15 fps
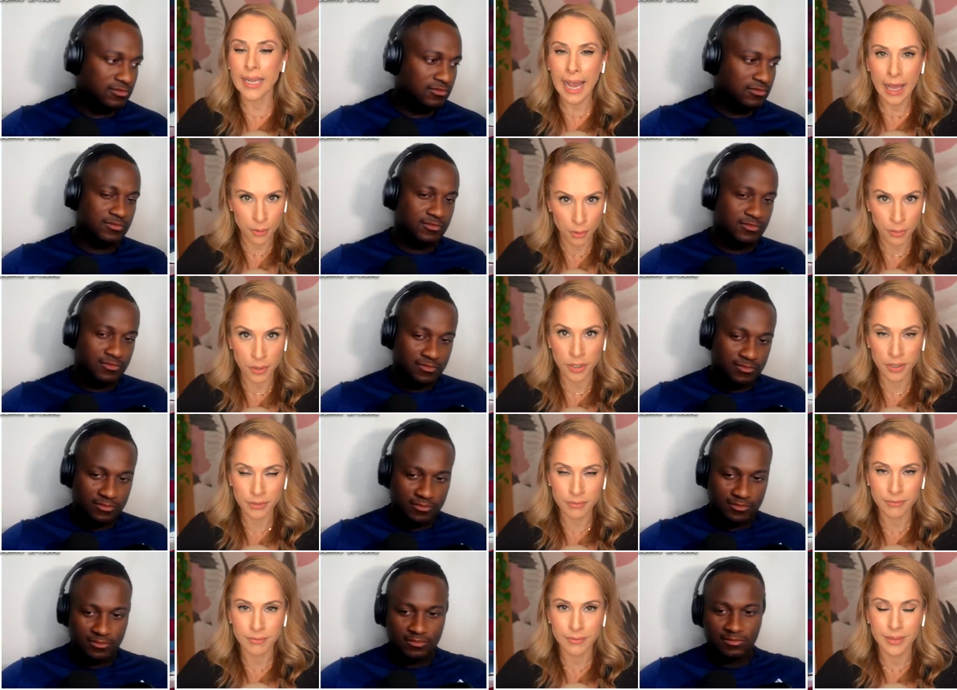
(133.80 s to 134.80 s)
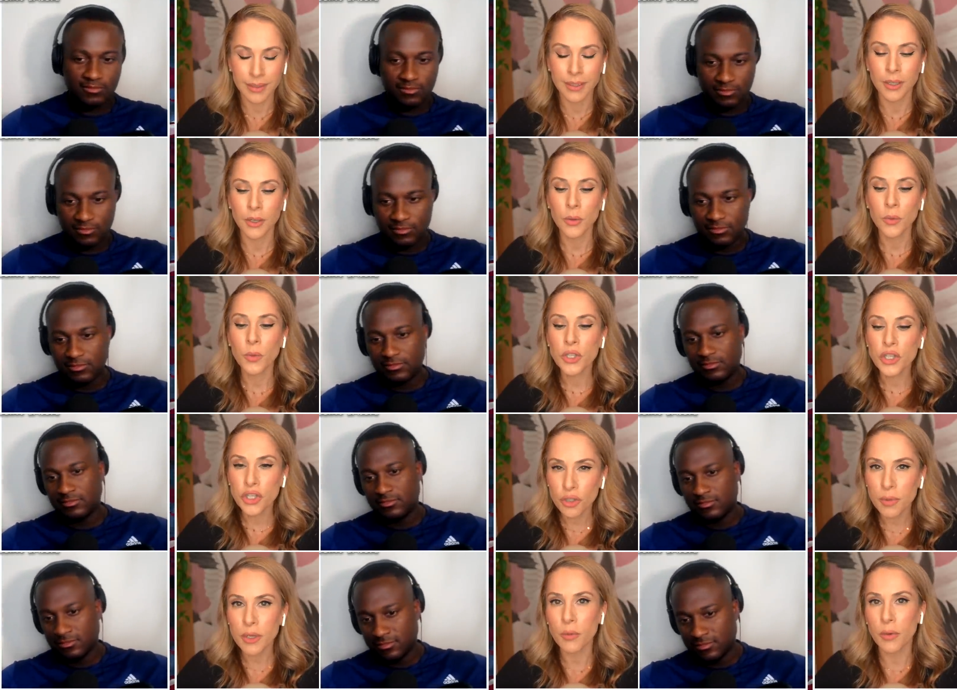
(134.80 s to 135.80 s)
Speaker 1: cat owner, would
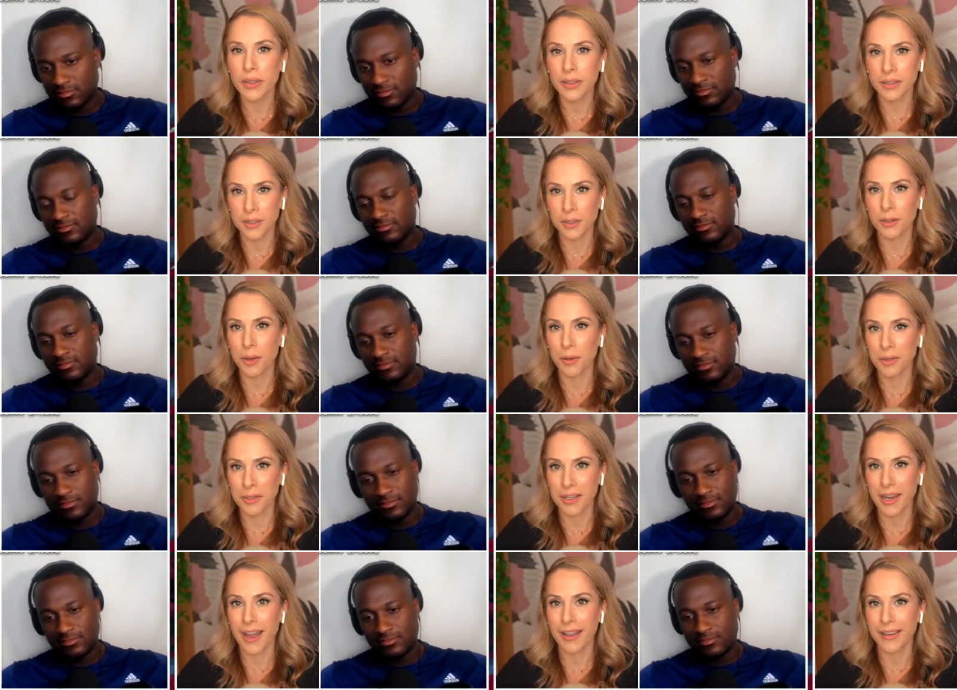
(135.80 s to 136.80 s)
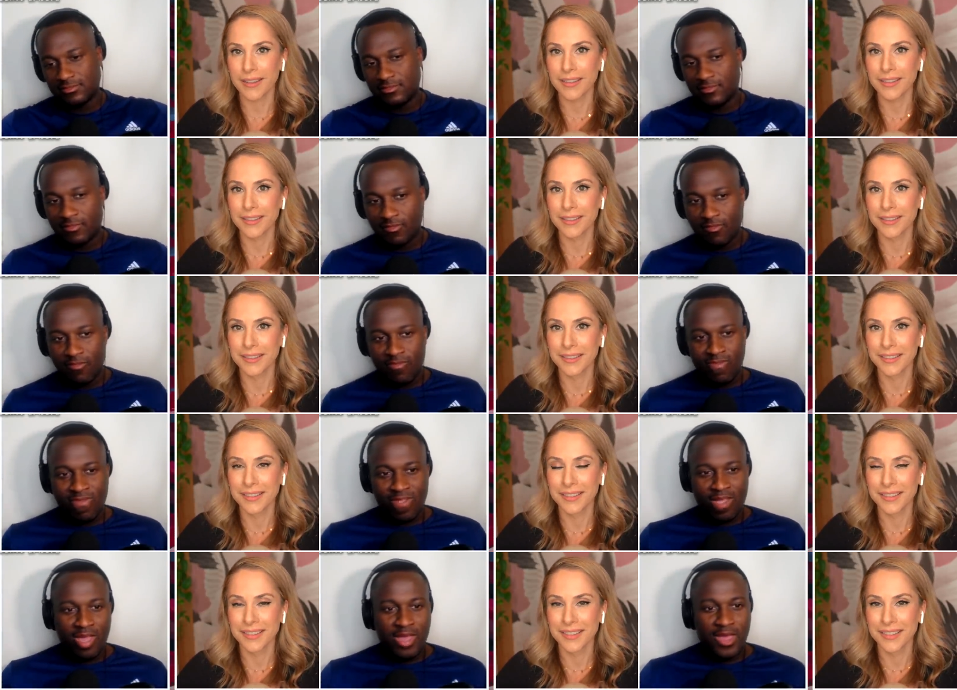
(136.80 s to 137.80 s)
you be willing to clone your cat?
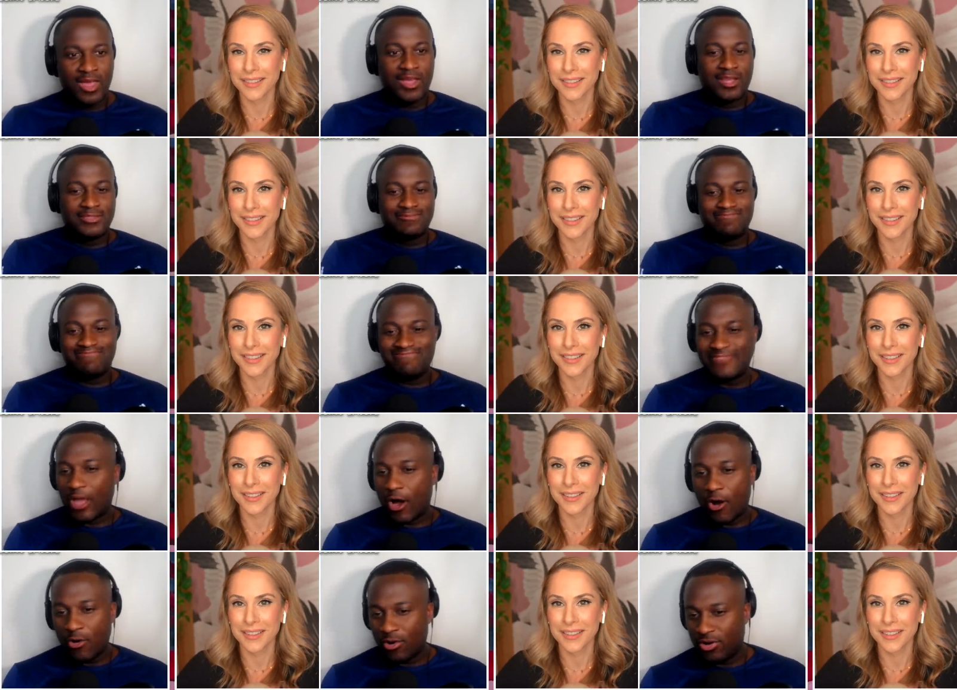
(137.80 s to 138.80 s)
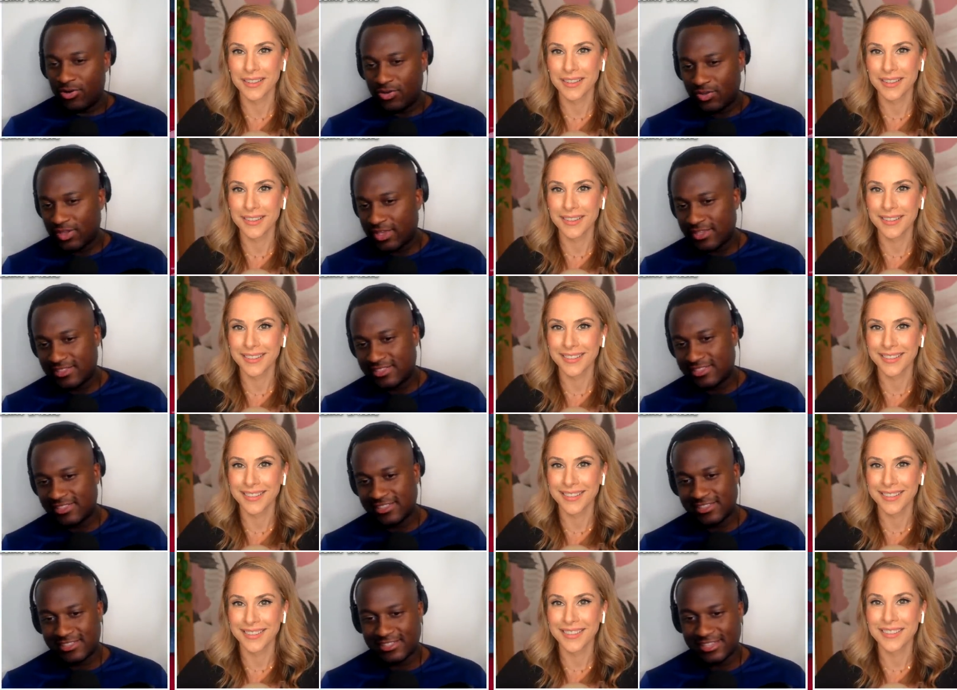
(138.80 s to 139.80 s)
Speaker 2: No, it's
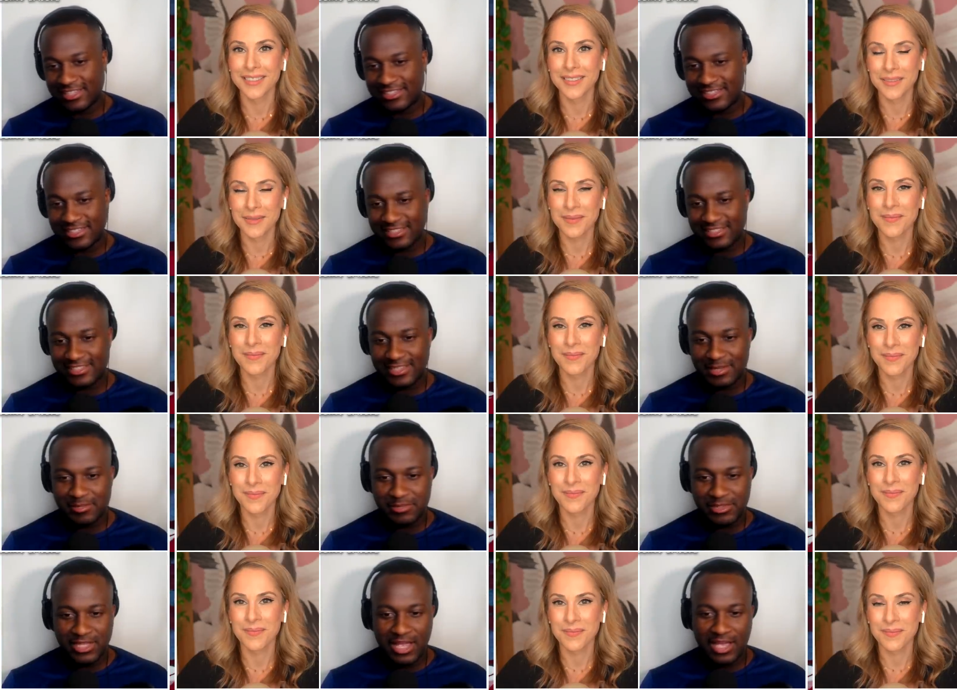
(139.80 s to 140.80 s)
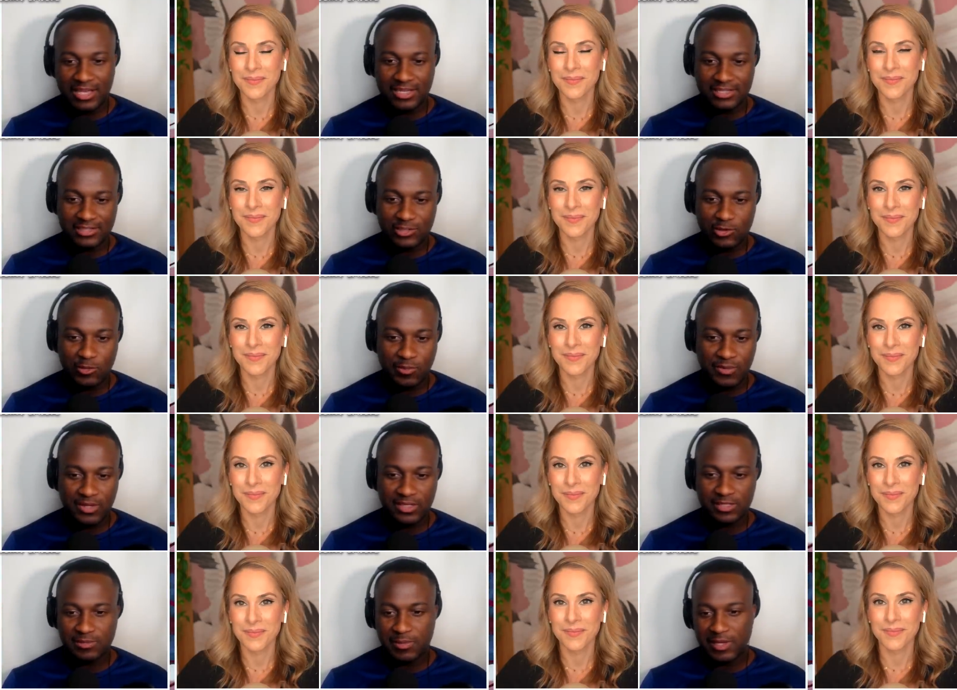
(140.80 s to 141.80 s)
just it. it seems like a stupid
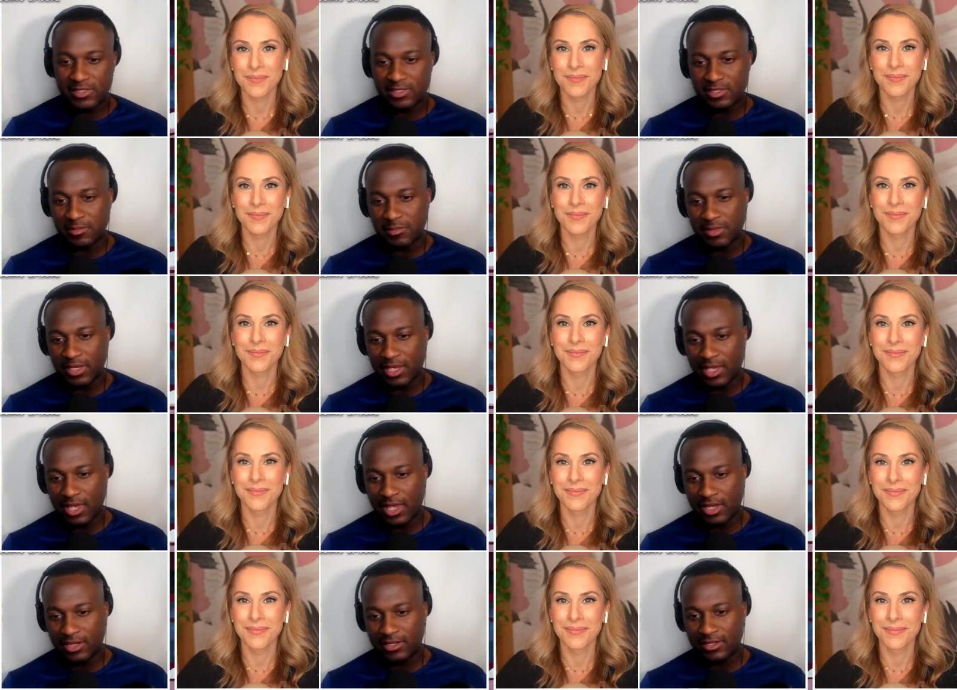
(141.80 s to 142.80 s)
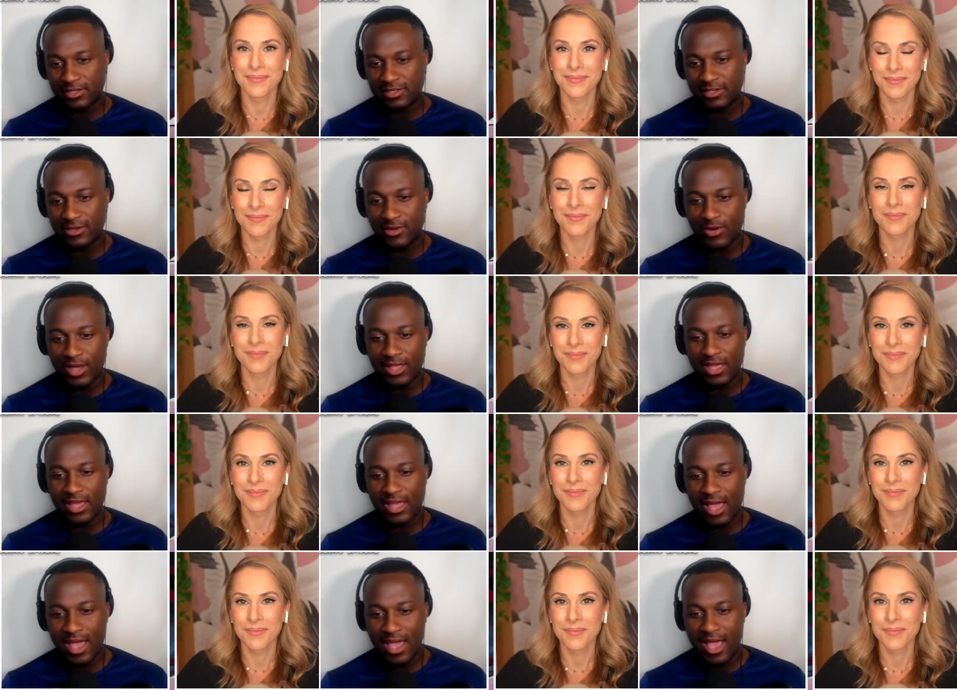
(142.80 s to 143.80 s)
expense to me, and you know I
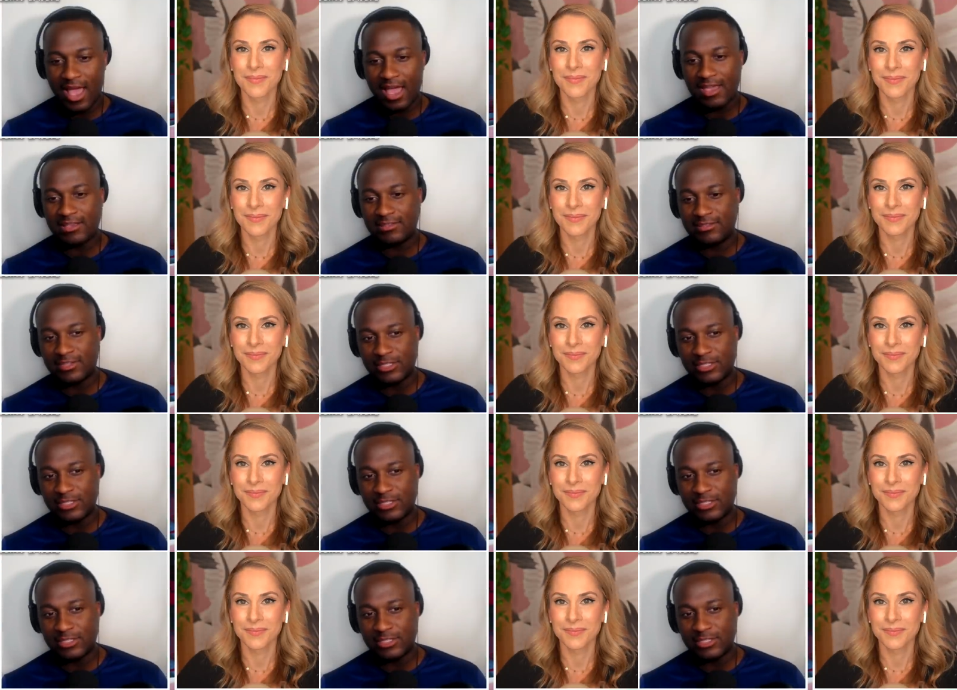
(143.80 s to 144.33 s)
I I